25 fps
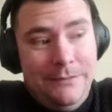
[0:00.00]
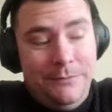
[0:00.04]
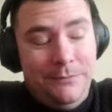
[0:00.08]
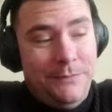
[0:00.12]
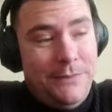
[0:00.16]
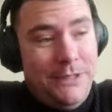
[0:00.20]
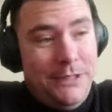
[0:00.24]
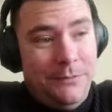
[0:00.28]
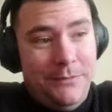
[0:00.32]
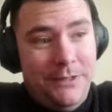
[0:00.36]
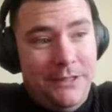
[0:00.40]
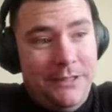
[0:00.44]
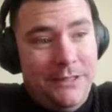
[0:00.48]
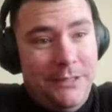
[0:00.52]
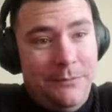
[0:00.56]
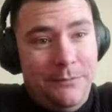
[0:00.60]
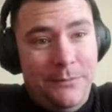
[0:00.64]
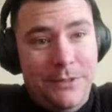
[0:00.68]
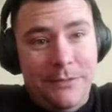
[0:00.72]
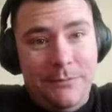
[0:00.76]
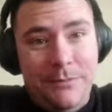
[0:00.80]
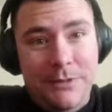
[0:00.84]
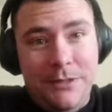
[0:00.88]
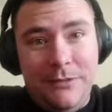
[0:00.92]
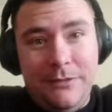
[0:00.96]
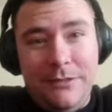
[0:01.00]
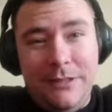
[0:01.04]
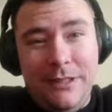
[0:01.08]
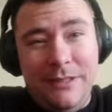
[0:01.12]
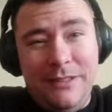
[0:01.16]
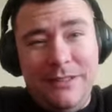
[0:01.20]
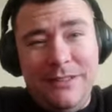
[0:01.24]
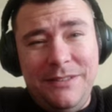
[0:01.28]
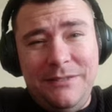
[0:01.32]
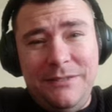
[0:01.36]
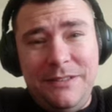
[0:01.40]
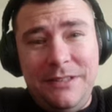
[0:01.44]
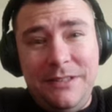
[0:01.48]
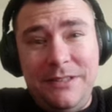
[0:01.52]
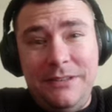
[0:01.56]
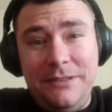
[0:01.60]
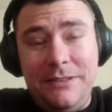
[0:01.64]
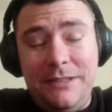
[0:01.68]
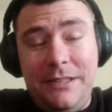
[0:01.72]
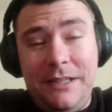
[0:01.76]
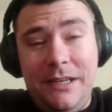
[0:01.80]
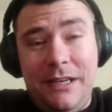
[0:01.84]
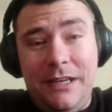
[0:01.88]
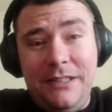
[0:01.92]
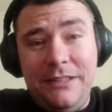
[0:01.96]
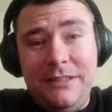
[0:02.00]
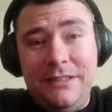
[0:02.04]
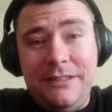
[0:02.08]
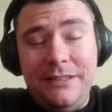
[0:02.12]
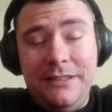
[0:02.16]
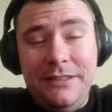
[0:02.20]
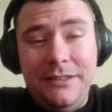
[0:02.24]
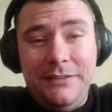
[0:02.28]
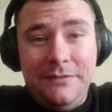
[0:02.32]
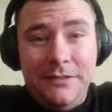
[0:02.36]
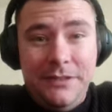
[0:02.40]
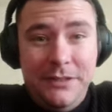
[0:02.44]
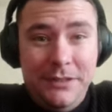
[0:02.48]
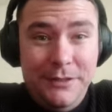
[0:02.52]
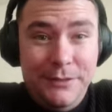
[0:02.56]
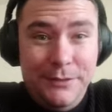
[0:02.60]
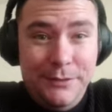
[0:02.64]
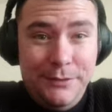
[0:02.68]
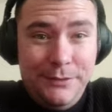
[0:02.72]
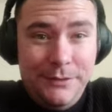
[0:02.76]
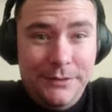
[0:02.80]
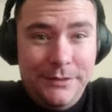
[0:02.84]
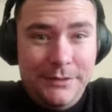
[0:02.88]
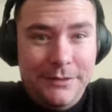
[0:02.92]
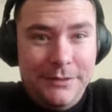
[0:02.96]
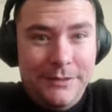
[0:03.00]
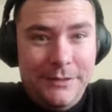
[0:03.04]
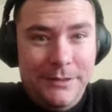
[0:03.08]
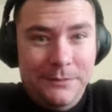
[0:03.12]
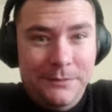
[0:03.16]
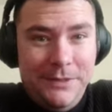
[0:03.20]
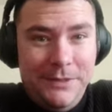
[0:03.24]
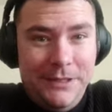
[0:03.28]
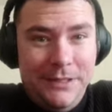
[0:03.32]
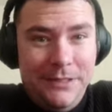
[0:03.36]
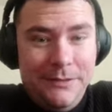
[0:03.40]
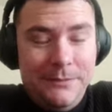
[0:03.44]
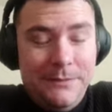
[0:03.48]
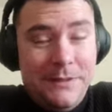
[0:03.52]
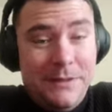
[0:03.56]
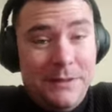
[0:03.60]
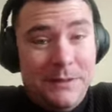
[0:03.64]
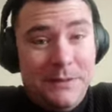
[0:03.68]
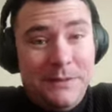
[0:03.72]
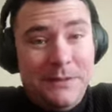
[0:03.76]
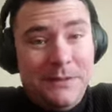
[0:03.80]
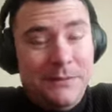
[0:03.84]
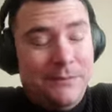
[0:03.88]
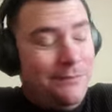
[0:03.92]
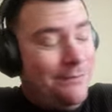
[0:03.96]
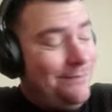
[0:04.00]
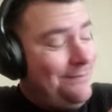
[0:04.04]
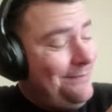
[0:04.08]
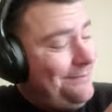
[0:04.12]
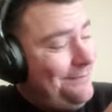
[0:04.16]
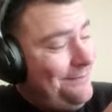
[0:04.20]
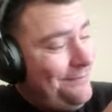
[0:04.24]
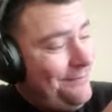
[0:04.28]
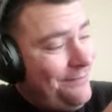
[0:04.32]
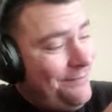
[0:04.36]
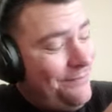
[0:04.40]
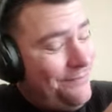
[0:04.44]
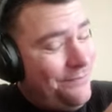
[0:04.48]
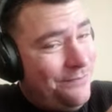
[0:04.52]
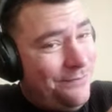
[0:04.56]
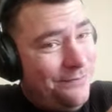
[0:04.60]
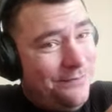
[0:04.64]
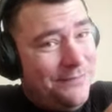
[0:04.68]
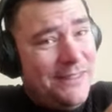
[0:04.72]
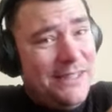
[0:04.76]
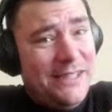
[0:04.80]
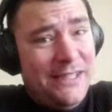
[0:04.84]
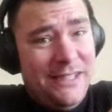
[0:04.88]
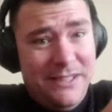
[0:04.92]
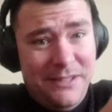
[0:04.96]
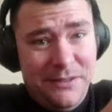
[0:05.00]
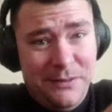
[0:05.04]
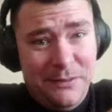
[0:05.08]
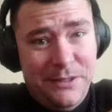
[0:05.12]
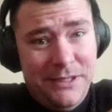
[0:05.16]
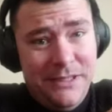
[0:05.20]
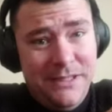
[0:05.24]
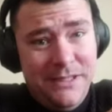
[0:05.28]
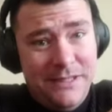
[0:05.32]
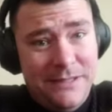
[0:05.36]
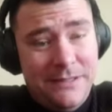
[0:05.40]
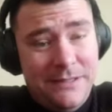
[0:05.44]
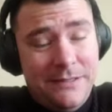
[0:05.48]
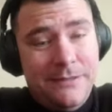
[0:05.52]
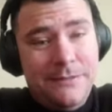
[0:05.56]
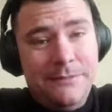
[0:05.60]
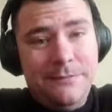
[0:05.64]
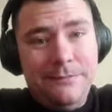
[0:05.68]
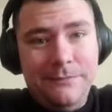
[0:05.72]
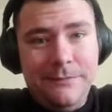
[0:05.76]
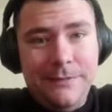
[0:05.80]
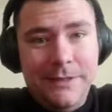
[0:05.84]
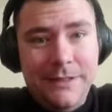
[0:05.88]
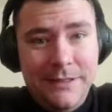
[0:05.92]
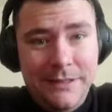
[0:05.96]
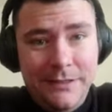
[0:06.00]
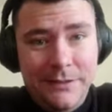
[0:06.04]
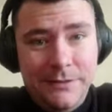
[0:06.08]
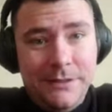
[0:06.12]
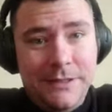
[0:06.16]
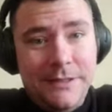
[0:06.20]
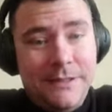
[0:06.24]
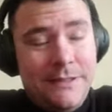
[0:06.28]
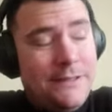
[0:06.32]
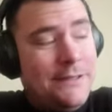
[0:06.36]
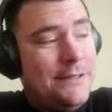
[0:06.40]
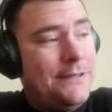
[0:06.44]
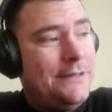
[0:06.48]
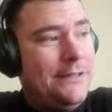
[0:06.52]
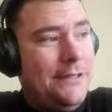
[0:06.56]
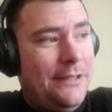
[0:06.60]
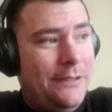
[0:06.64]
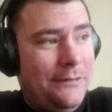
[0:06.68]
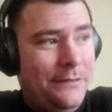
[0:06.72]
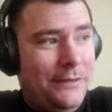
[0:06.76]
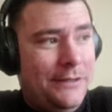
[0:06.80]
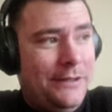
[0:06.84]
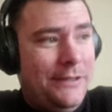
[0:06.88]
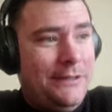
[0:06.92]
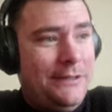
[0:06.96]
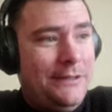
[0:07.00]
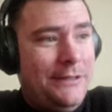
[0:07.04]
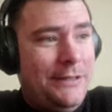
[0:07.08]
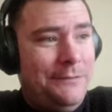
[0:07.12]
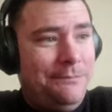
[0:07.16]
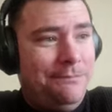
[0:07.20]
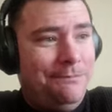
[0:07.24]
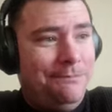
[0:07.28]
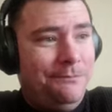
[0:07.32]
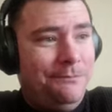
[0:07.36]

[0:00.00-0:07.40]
something that maybe you can even can't even use sometimes. So it's a risk. It's a risk, definitely